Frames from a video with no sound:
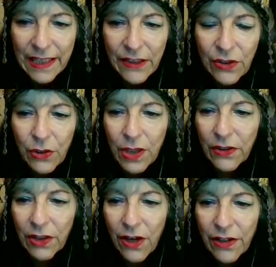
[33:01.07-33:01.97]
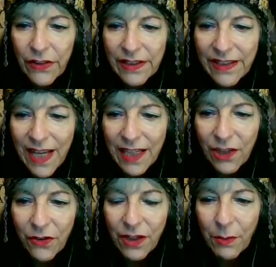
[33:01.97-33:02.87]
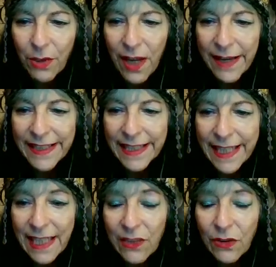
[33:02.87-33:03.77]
So you get the card of the Sun here, the number 19,